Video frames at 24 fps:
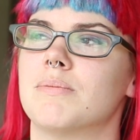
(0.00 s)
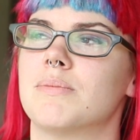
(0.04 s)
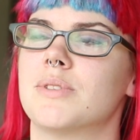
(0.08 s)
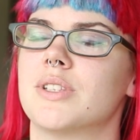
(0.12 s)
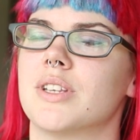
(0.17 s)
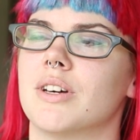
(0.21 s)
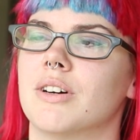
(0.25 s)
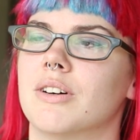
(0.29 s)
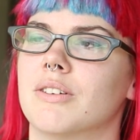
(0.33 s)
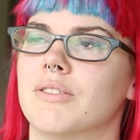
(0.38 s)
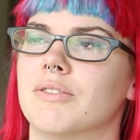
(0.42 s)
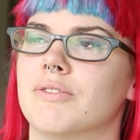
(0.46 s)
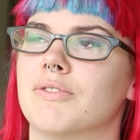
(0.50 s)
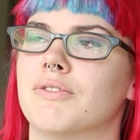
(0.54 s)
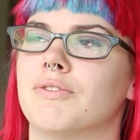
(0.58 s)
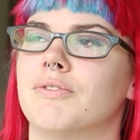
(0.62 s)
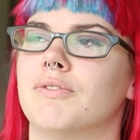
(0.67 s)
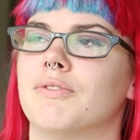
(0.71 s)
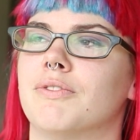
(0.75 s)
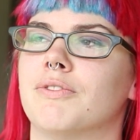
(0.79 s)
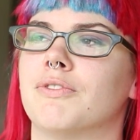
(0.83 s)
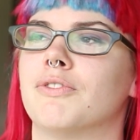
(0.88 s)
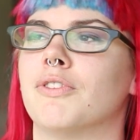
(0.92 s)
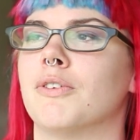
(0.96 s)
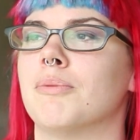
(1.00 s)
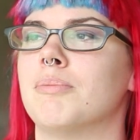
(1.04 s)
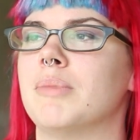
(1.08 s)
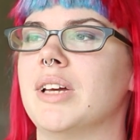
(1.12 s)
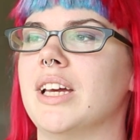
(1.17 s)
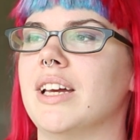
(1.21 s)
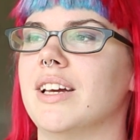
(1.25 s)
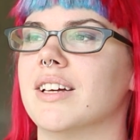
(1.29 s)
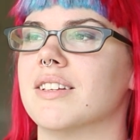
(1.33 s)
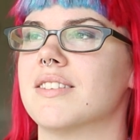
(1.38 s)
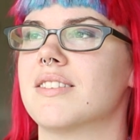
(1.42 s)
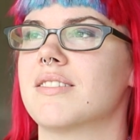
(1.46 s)
So for
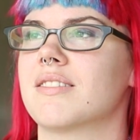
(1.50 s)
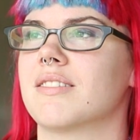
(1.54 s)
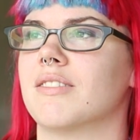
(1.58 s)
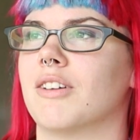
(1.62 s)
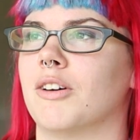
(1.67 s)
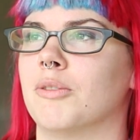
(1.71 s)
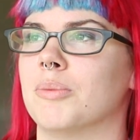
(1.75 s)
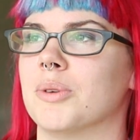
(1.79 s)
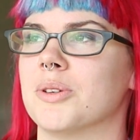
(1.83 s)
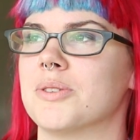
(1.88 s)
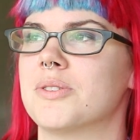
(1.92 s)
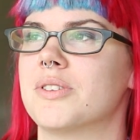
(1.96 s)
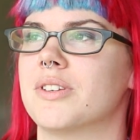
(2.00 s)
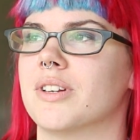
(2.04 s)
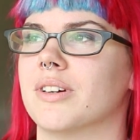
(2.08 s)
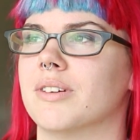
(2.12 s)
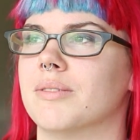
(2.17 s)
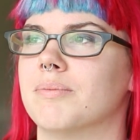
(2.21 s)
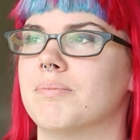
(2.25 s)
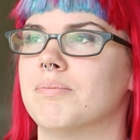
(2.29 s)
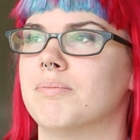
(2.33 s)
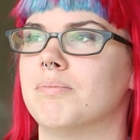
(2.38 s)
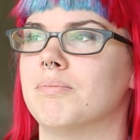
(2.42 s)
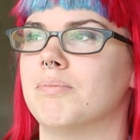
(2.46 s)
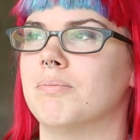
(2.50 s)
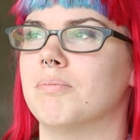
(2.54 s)
me, it's almost a